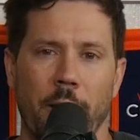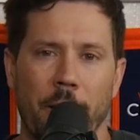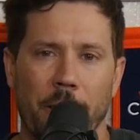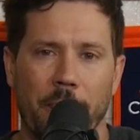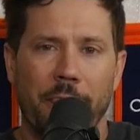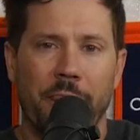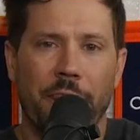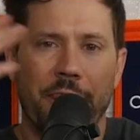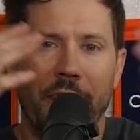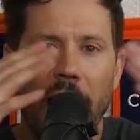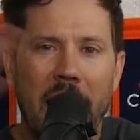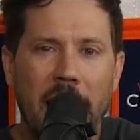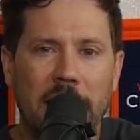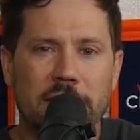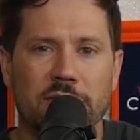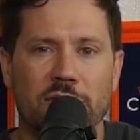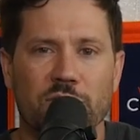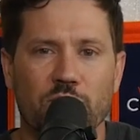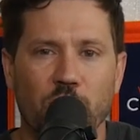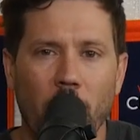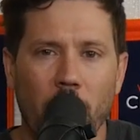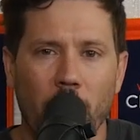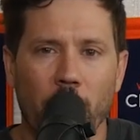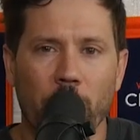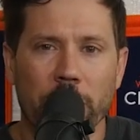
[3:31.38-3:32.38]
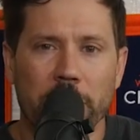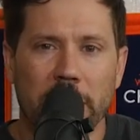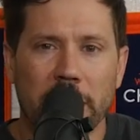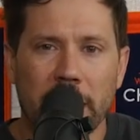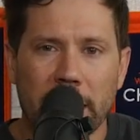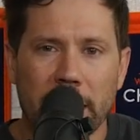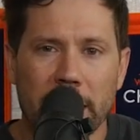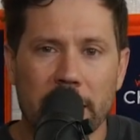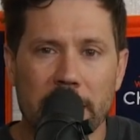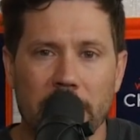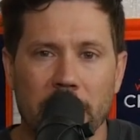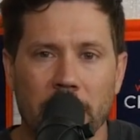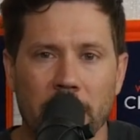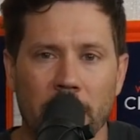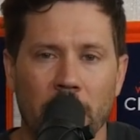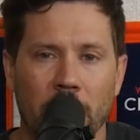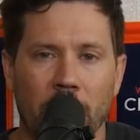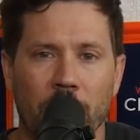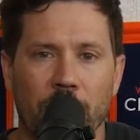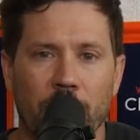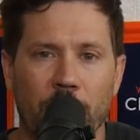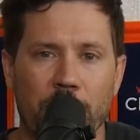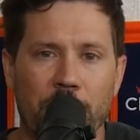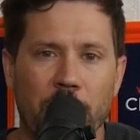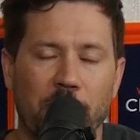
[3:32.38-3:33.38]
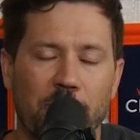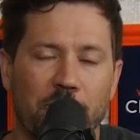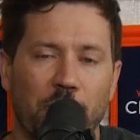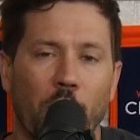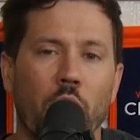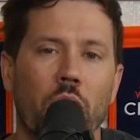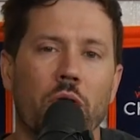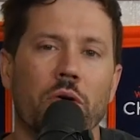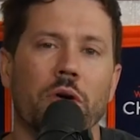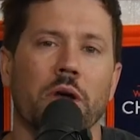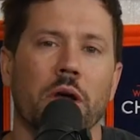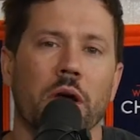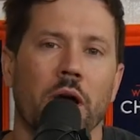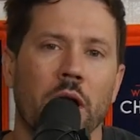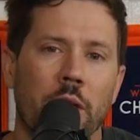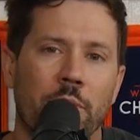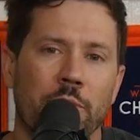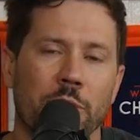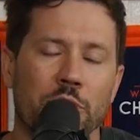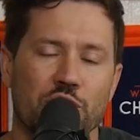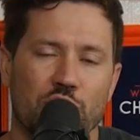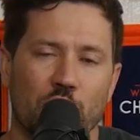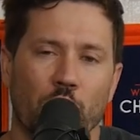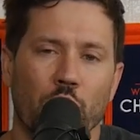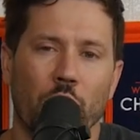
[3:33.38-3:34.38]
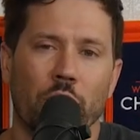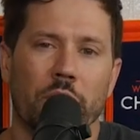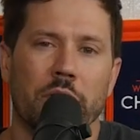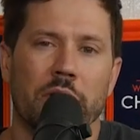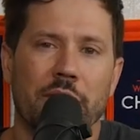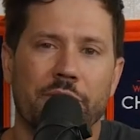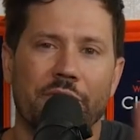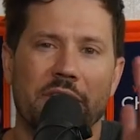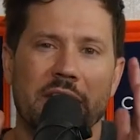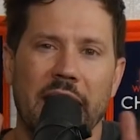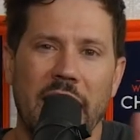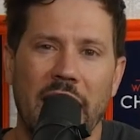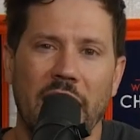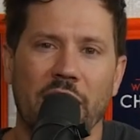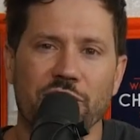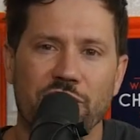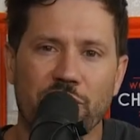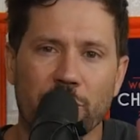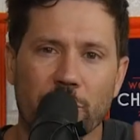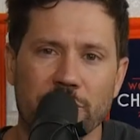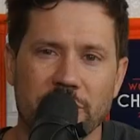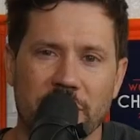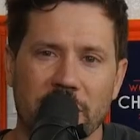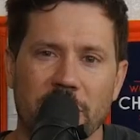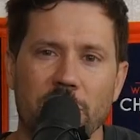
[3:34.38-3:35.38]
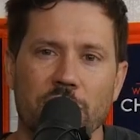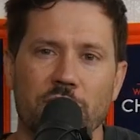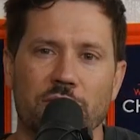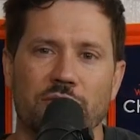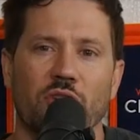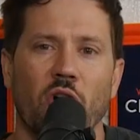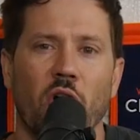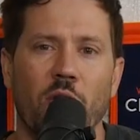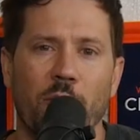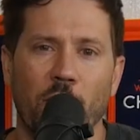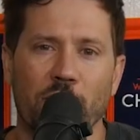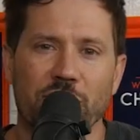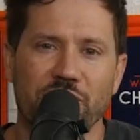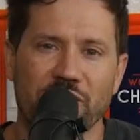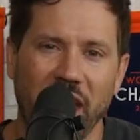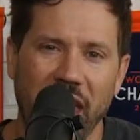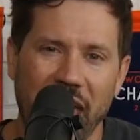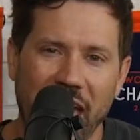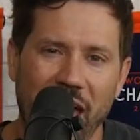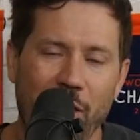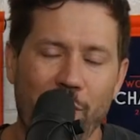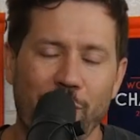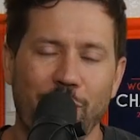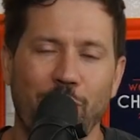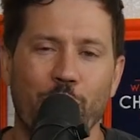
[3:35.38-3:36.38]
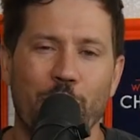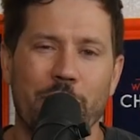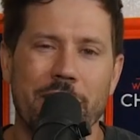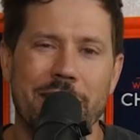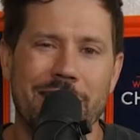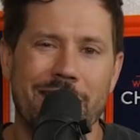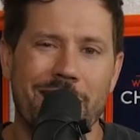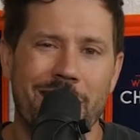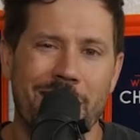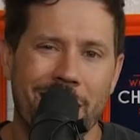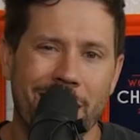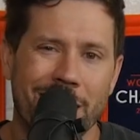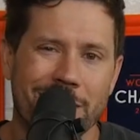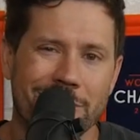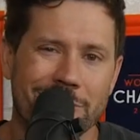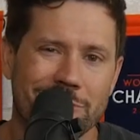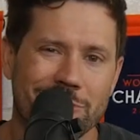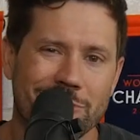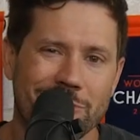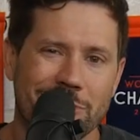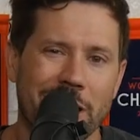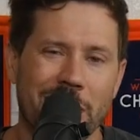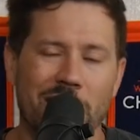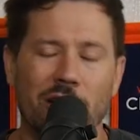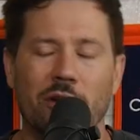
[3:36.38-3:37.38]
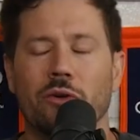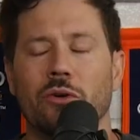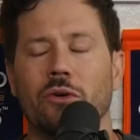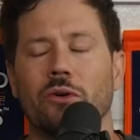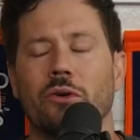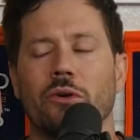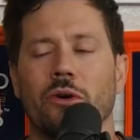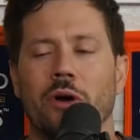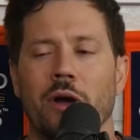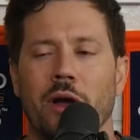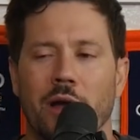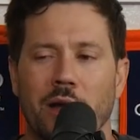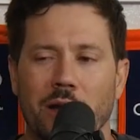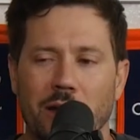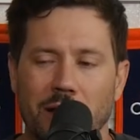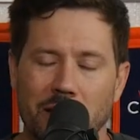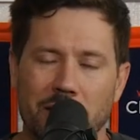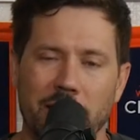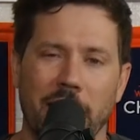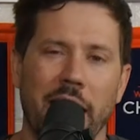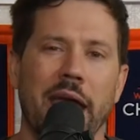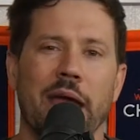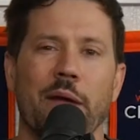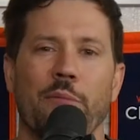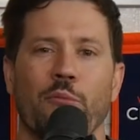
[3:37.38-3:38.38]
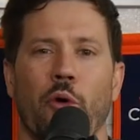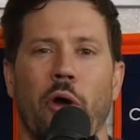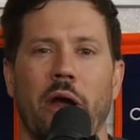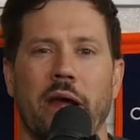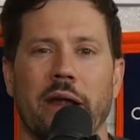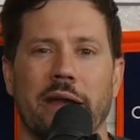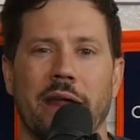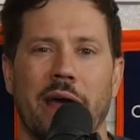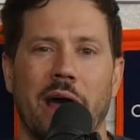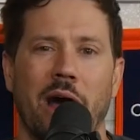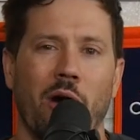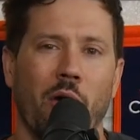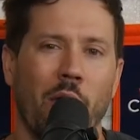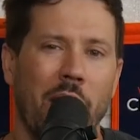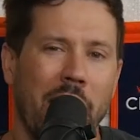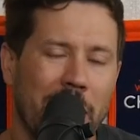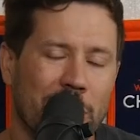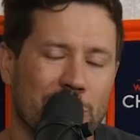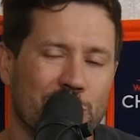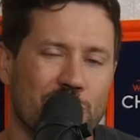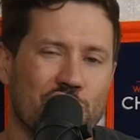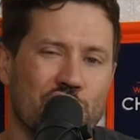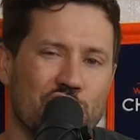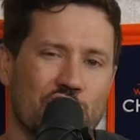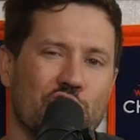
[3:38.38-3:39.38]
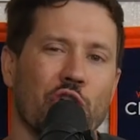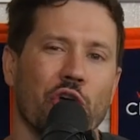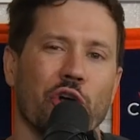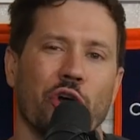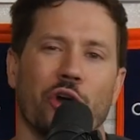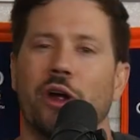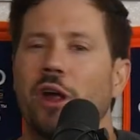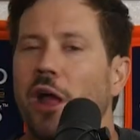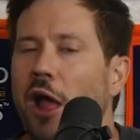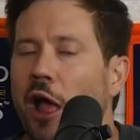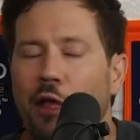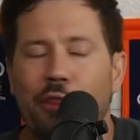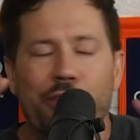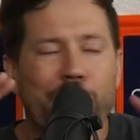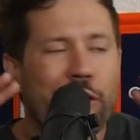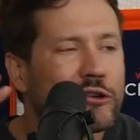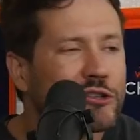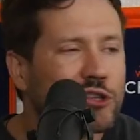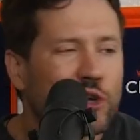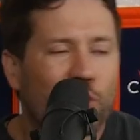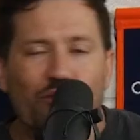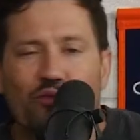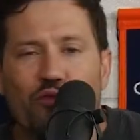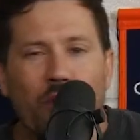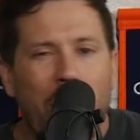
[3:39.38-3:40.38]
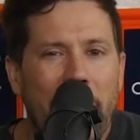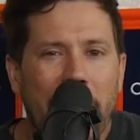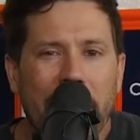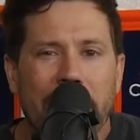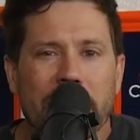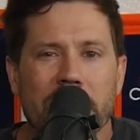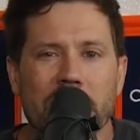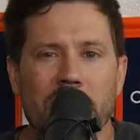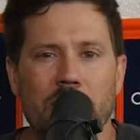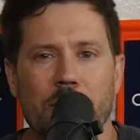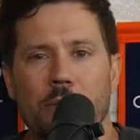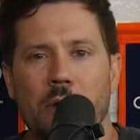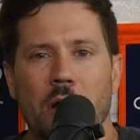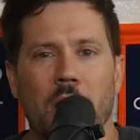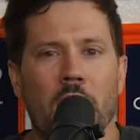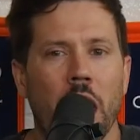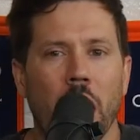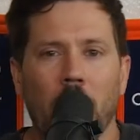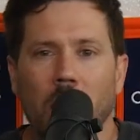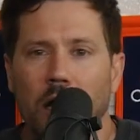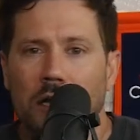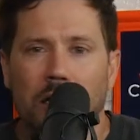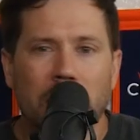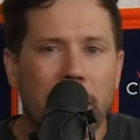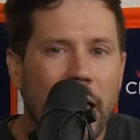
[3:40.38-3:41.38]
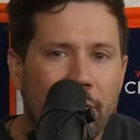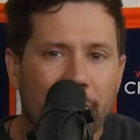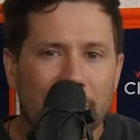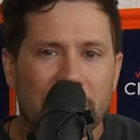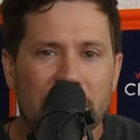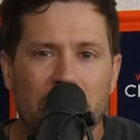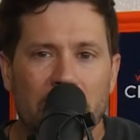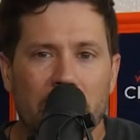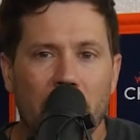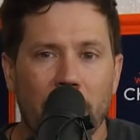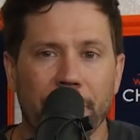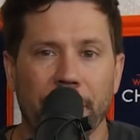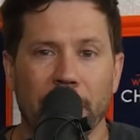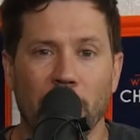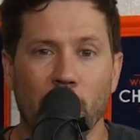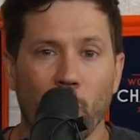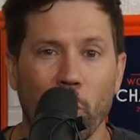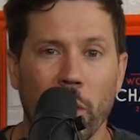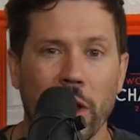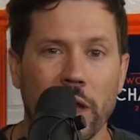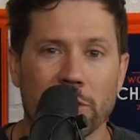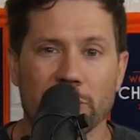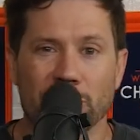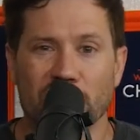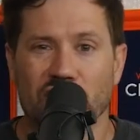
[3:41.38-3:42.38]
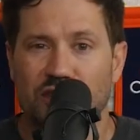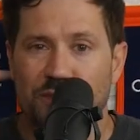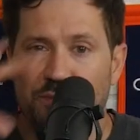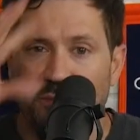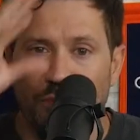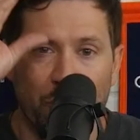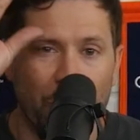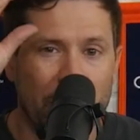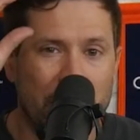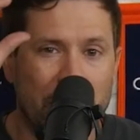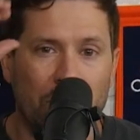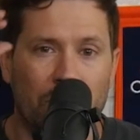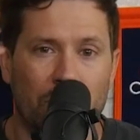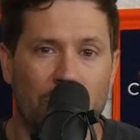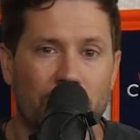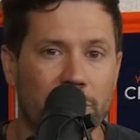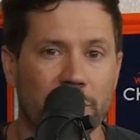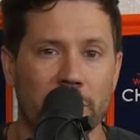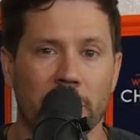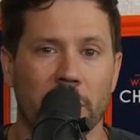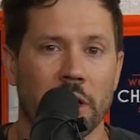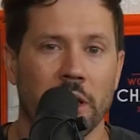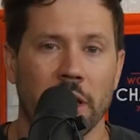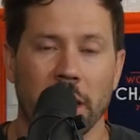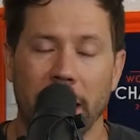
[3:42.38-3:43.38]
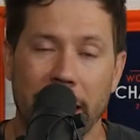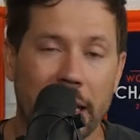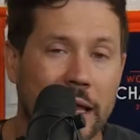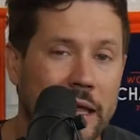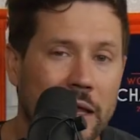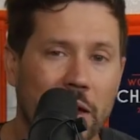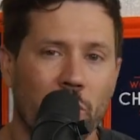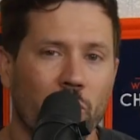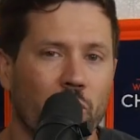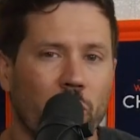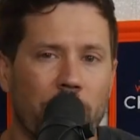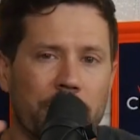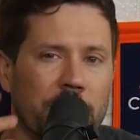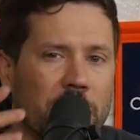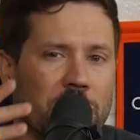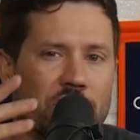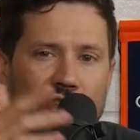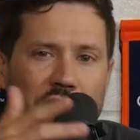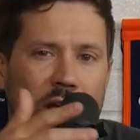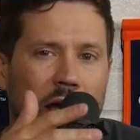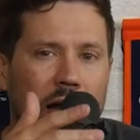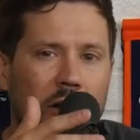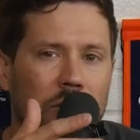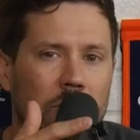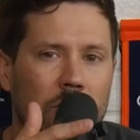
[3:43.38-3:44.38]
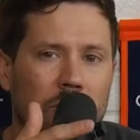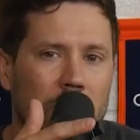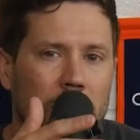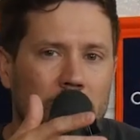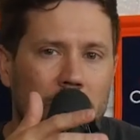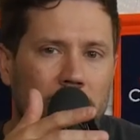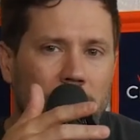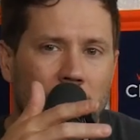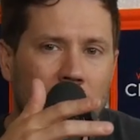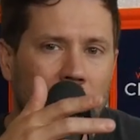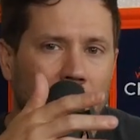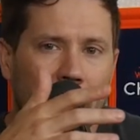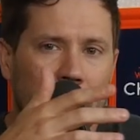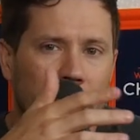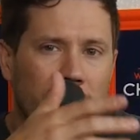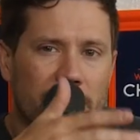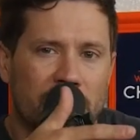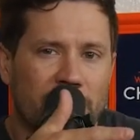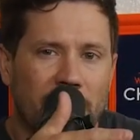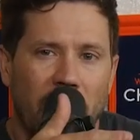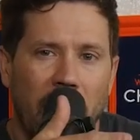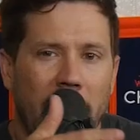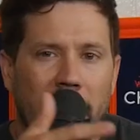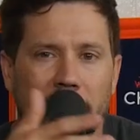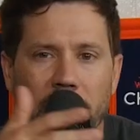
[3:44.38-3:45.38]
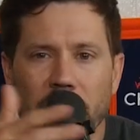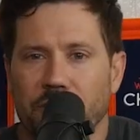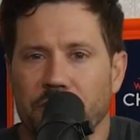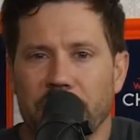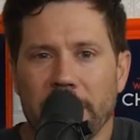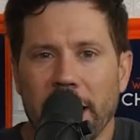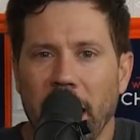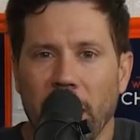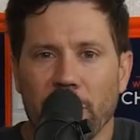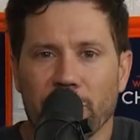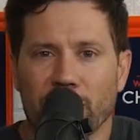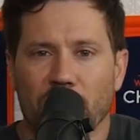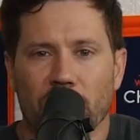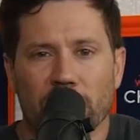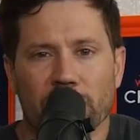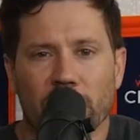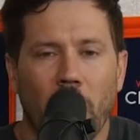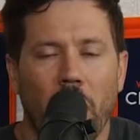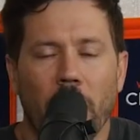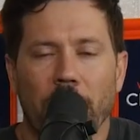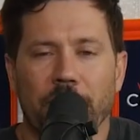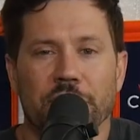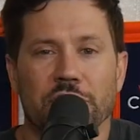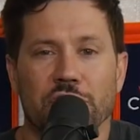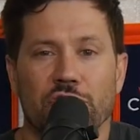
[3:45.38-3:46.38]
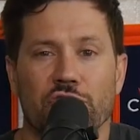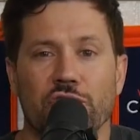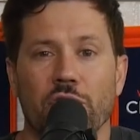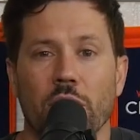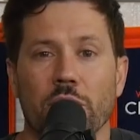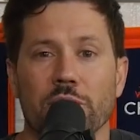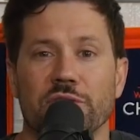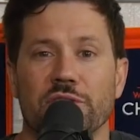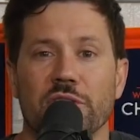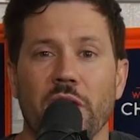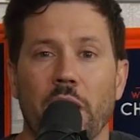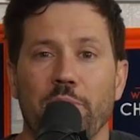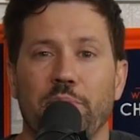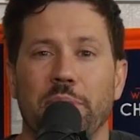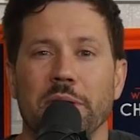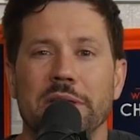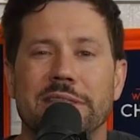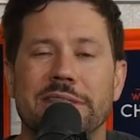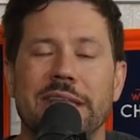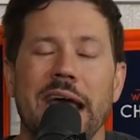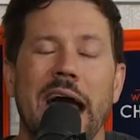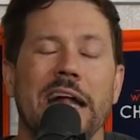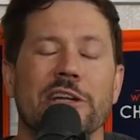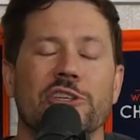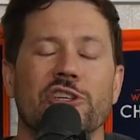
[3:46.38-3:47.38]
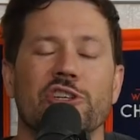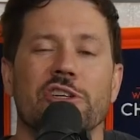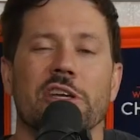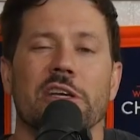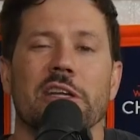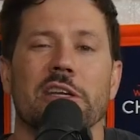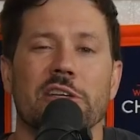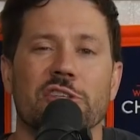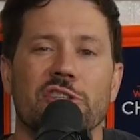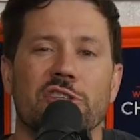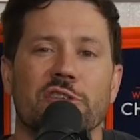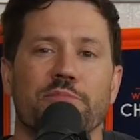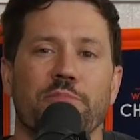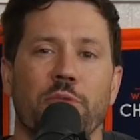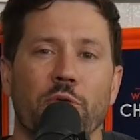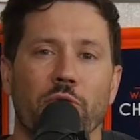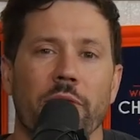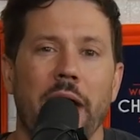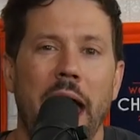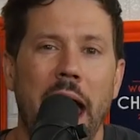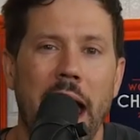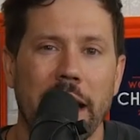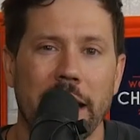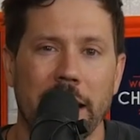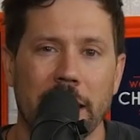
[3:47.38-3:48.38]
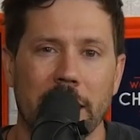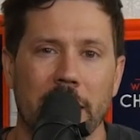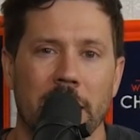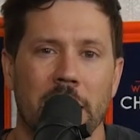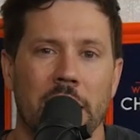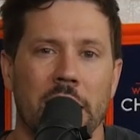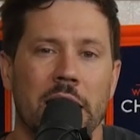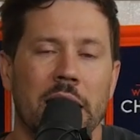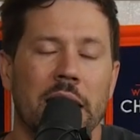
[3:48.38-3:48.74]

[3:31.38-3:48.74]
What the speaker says: That's what we're getting from the bulk majority of the Astros hitters almost every single game right now. And sure, there's a random 11-0 win sprinkled in when the Jekyll side of the Astros offense shows up, but that shit is sporadic.